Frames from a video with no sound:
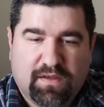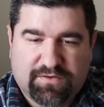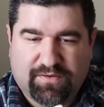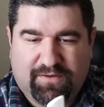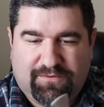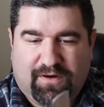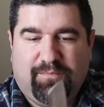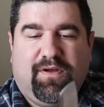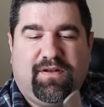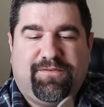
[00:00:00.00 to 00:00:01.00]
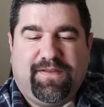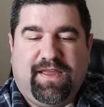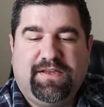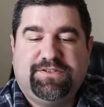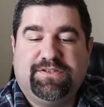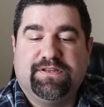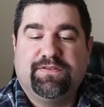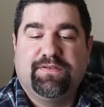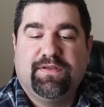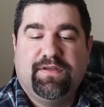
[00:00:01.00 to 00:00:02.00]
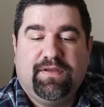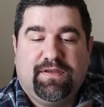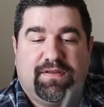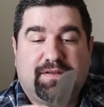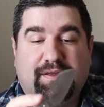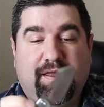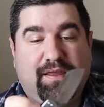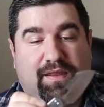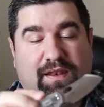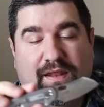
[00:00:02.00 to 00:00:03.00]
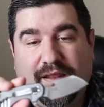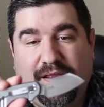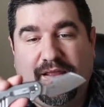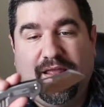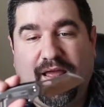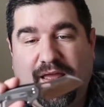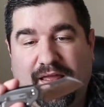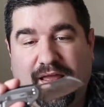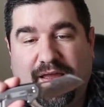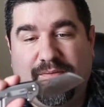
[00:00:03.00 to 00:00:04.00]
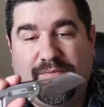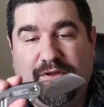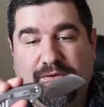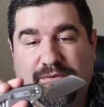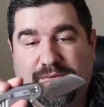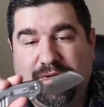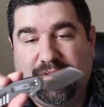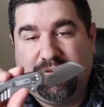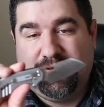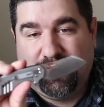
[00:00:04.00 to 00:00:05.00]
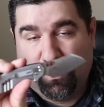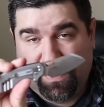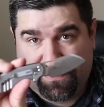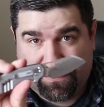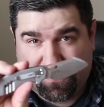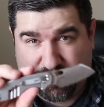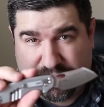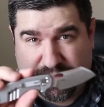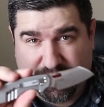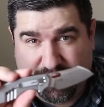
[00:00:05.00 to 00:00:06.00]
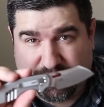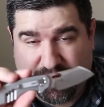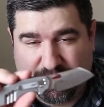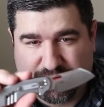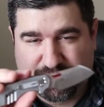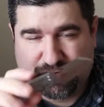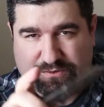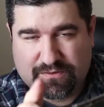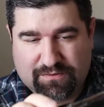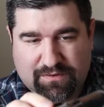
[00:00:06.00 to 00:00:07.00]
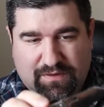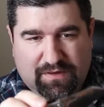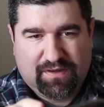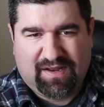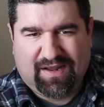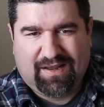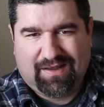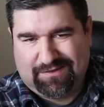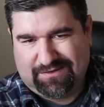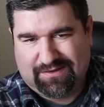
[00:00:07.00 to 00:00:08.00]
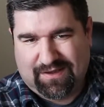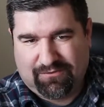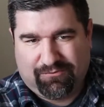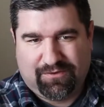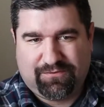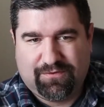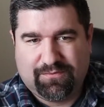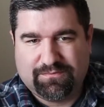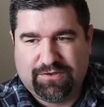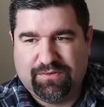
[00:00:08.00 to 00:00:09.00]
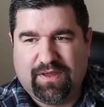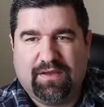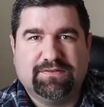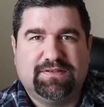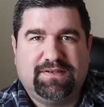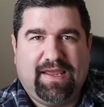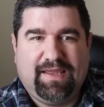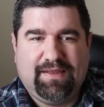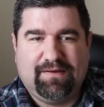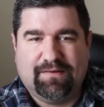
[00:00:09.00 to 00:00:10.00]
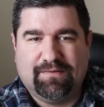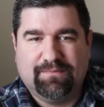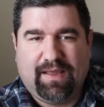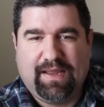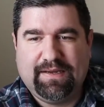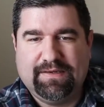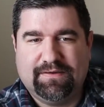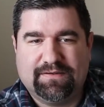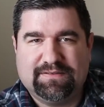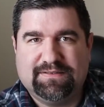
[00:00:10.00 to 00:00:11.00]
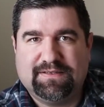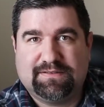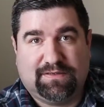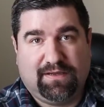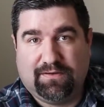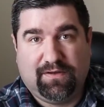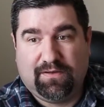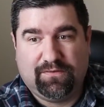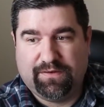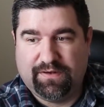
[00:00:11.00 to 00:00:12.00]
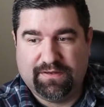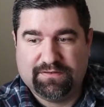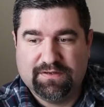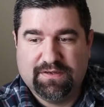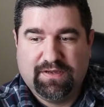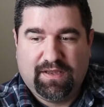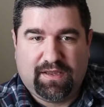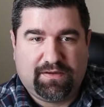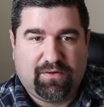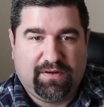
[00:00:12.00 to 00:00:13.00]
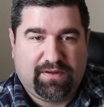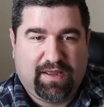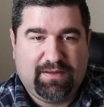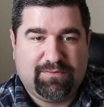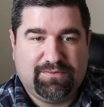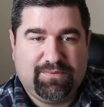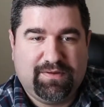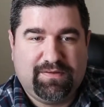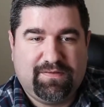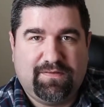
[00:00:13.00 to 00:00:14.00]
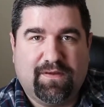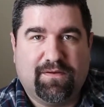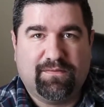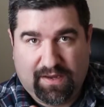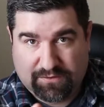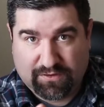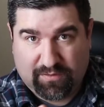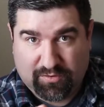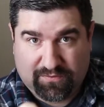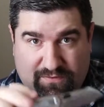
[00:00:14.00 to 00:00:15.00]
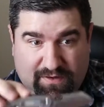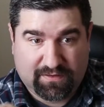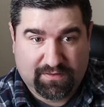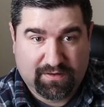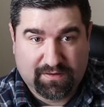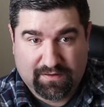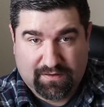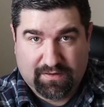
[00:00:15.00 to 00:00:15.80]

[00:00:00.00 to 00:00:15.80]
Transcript: So after our modifications, and again, I'm no wizard with the Dremel tool, and I still have one from 2010 or 8 or 6, I don't know how old it is. a quick cabled one. So hey Dremel, if you're out there,